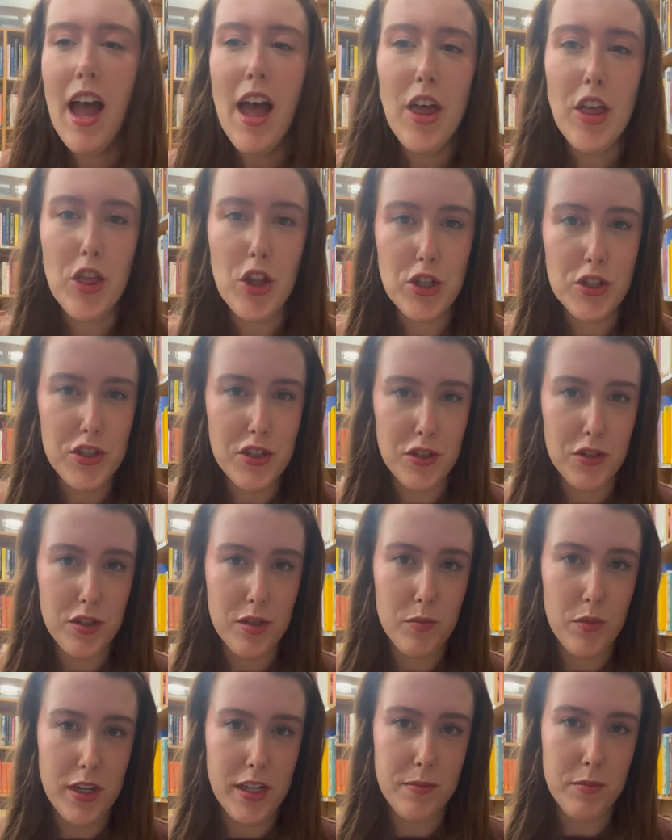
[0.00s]
There's still
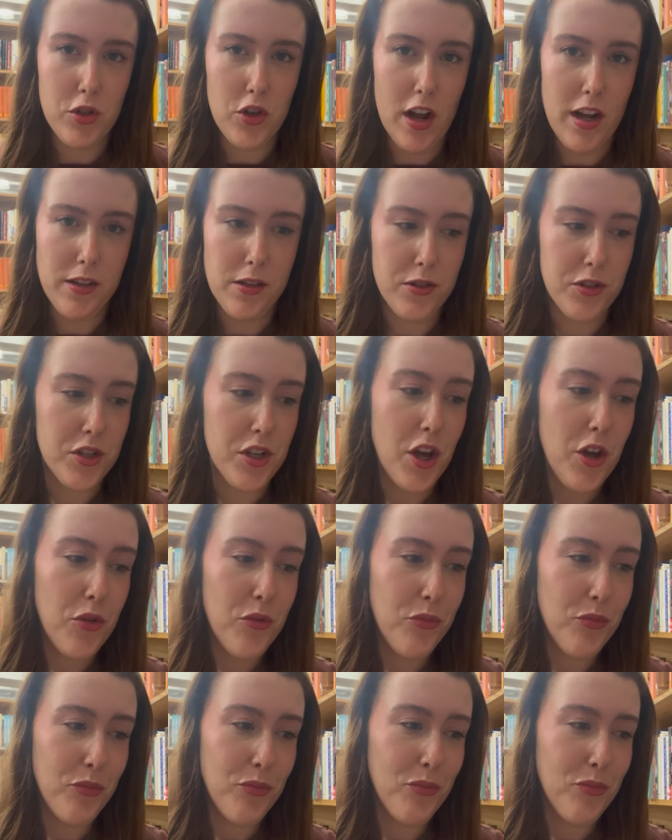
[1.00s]
some random stragglers, though,
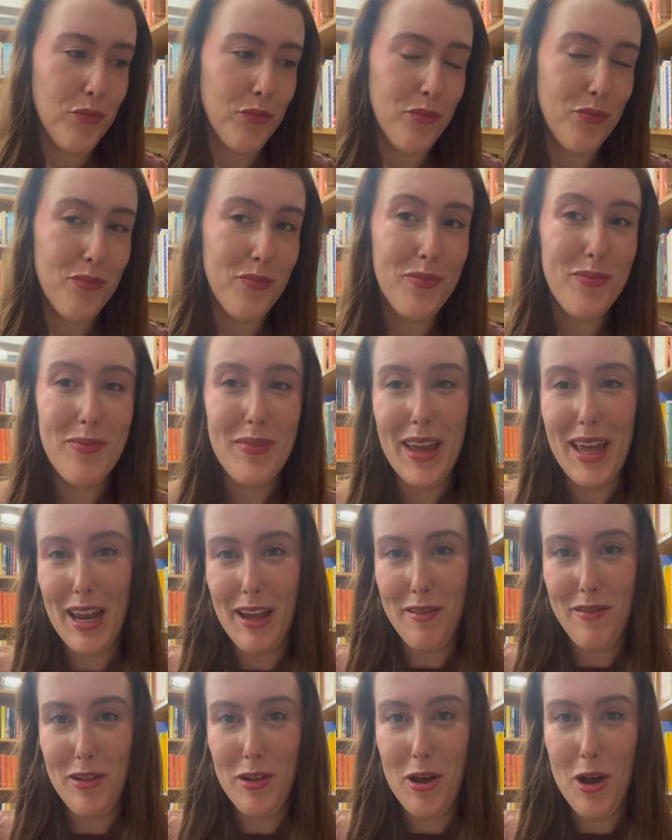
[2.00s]
and I
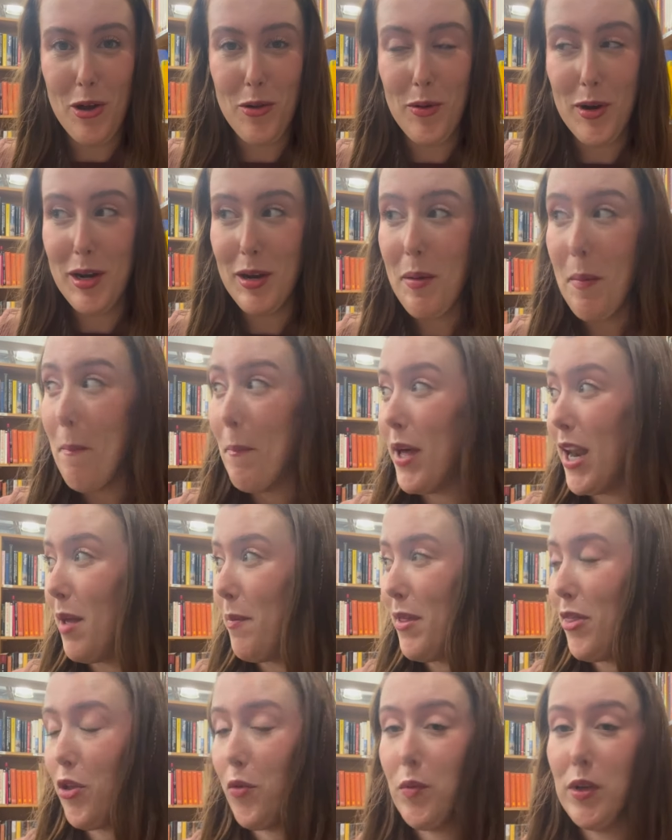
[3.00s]
feel awkward, but I'm
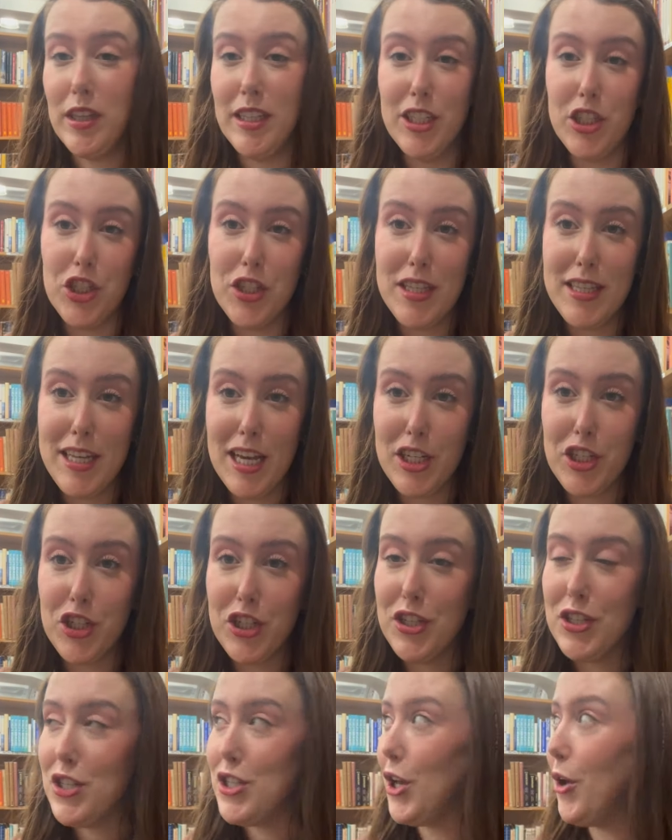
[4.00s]
in the religion
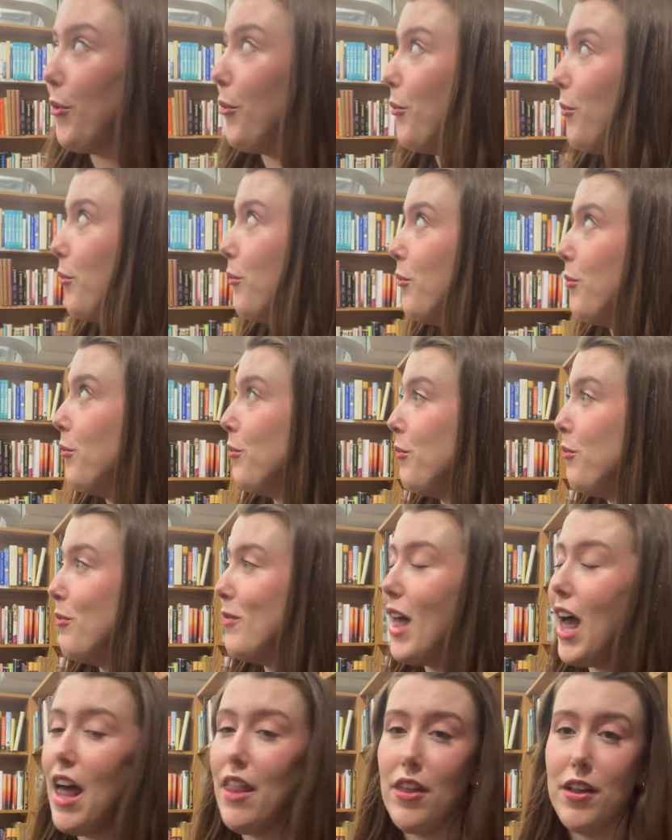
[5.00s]
section, so
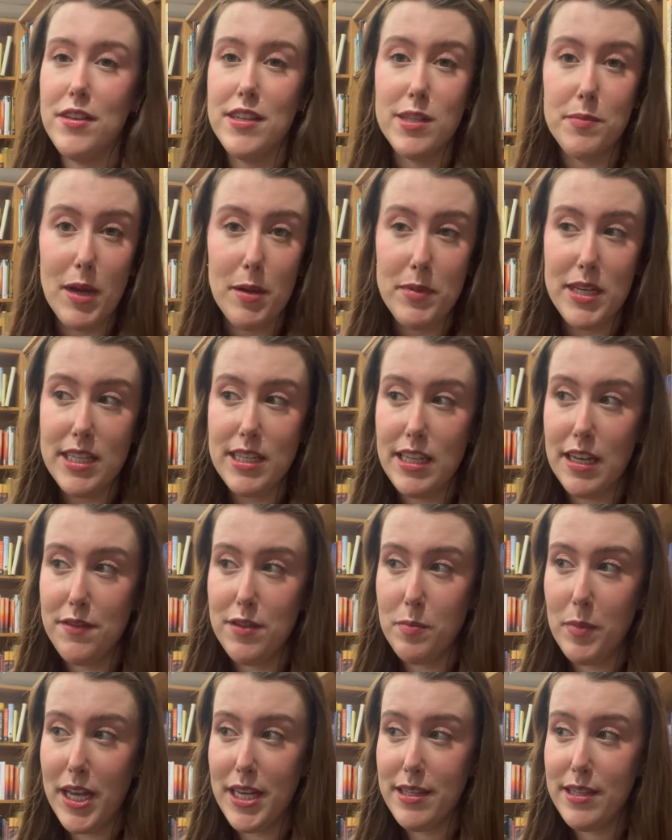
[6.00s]
I thought this might be a safe
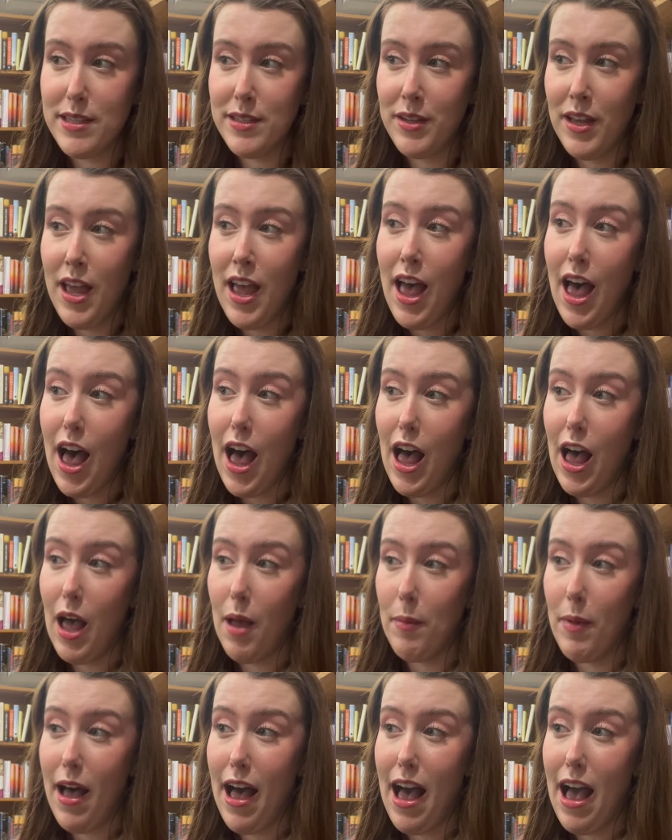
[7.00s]
space.
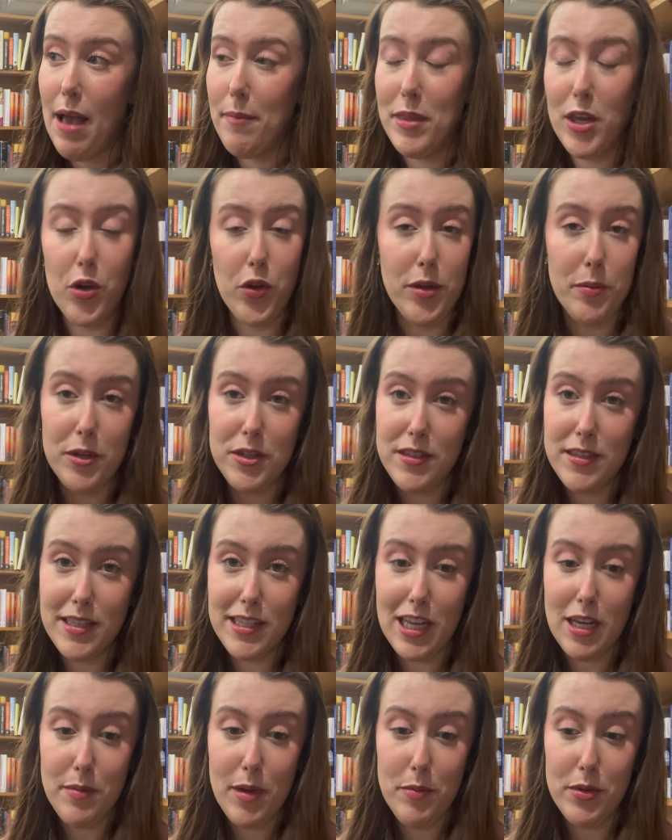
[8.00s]
Um, I'm the only person
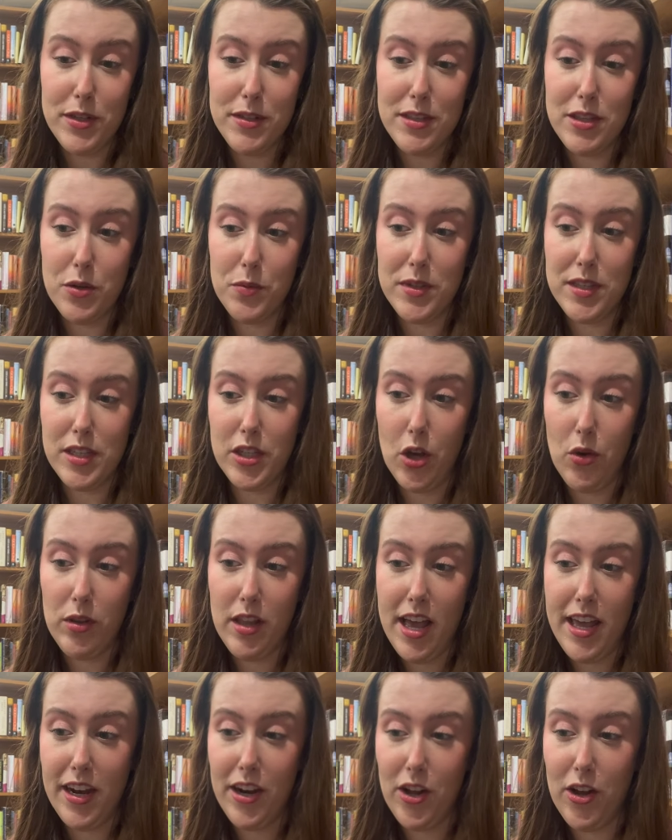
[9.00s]
selling my books. There was no
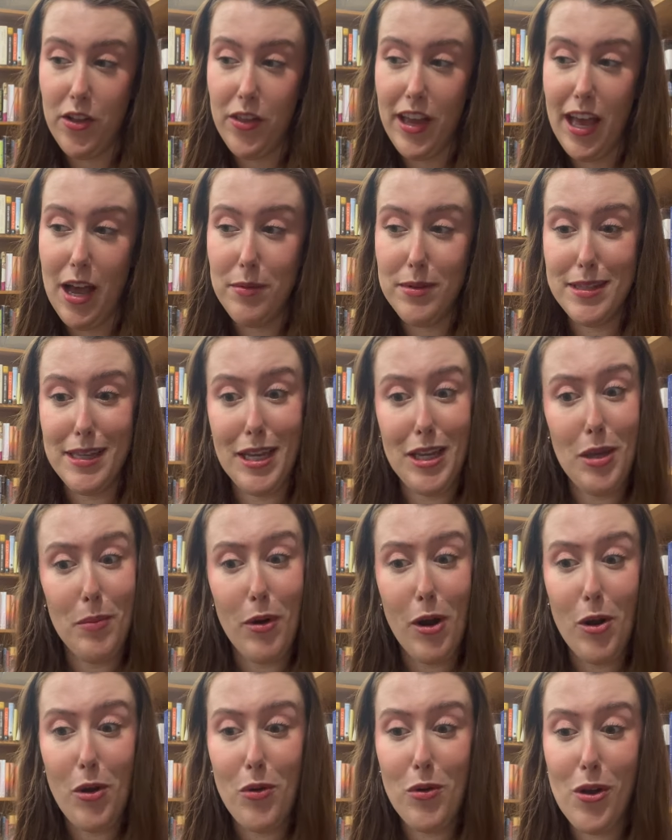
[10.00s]
line at all. The guy was like, you
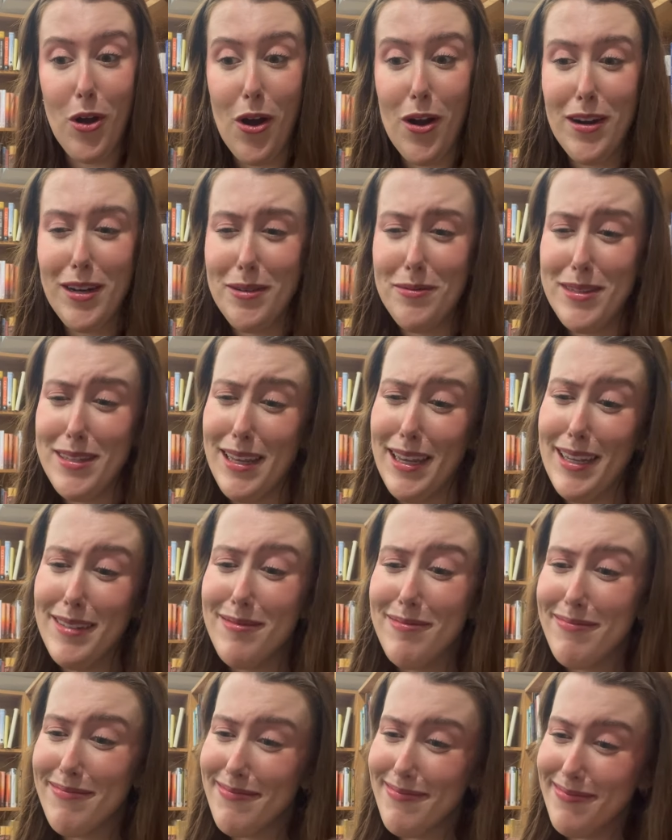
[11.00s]
brought a whole cart? And I was like,
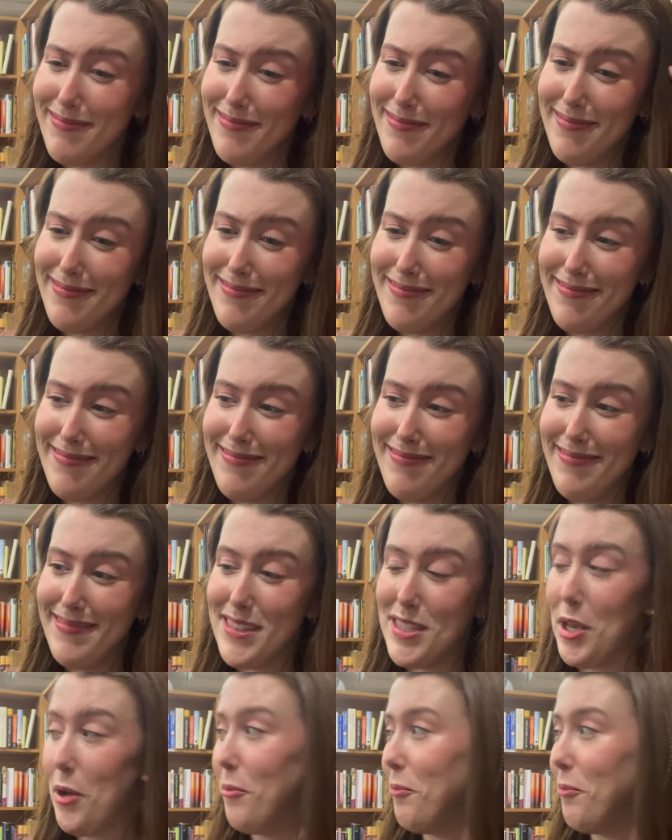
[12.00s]
mm -hmm. So